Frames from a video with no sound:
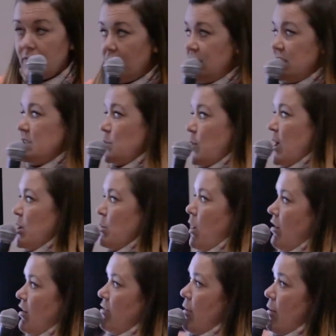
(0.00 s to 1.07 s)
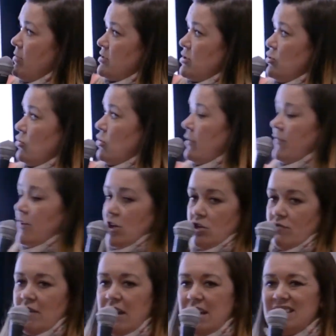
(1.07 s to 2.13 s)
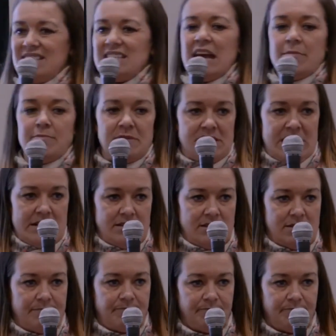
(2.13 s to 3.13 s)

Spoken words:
This is where you are at the moment. So your conversion rate is 10%.